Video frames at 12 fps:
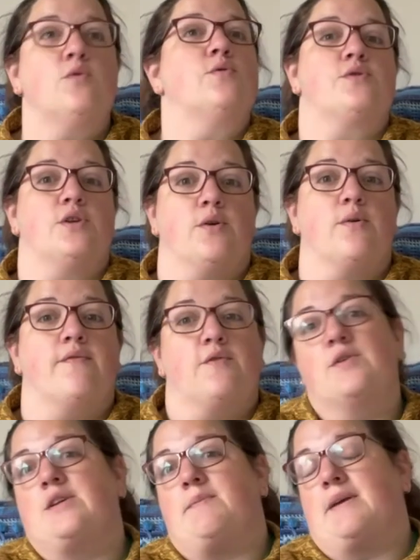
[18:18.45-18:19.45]
also
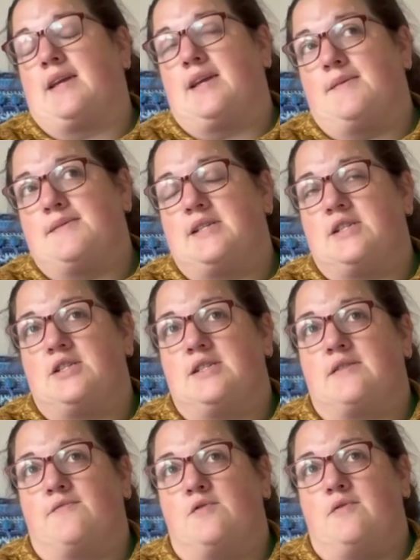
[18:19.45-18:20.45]
avoid picking up
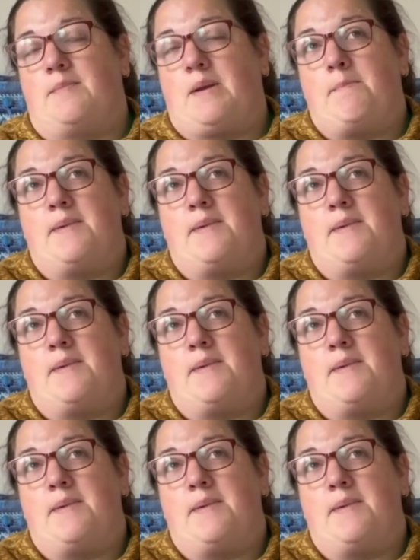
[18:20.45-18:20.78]
stitches for ribbing,